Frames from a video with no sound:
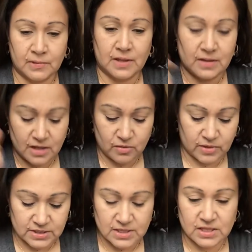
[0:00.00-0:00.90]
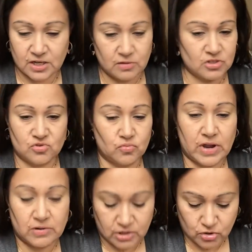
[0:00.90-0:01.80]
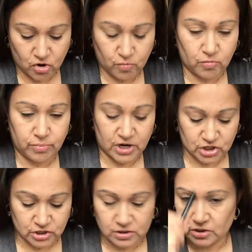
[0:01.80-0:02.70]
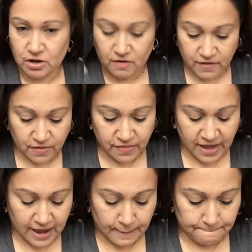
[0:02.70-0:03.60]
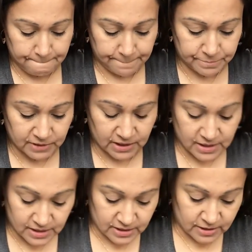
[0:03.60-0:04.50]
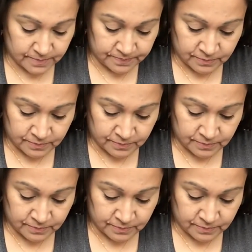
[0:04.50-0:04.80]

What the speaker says: The other one is a thicker, just rounded normal brush to carve out that. But